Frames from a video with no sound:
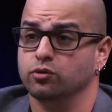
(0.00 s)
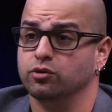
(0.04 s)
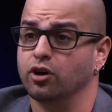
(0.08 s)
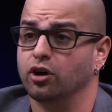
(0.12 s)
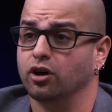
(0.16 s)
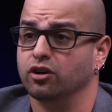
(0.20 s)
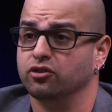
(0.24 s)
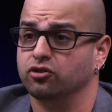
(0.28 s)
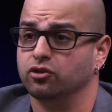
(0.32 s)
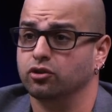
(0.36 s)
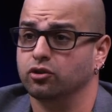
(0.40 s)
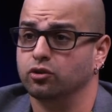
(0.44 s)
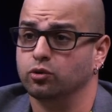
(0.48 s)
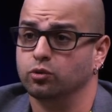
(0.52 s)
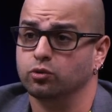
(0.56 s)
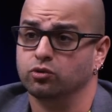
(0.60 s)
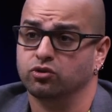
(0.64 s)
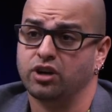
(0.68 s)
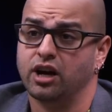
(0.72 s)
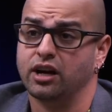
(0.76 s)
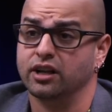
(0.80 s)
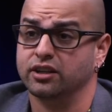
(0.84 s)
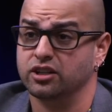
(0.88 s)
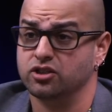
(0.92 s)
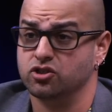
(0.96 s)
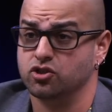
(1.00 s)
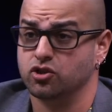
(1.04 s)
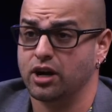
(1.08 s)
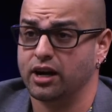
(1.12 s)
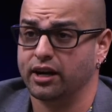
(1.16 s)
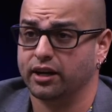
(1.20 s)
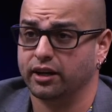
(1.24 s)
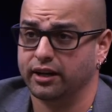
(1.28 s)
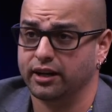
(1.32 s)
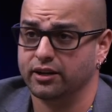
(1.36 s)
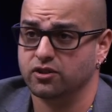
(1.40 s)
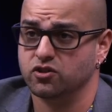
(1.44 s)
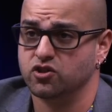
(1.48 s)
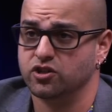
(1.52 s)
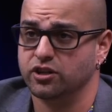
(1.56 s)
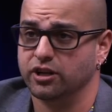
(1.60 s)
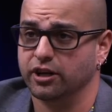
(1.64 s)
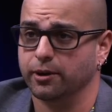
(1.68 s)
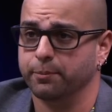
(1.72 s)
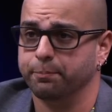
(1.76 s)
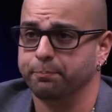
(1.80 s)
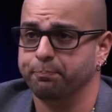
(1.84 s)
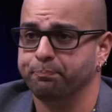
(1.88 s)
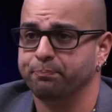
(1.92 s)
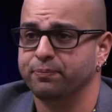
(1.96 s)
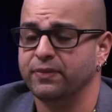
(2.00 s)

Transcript: Dawson, who's Kanye's tracking engineer.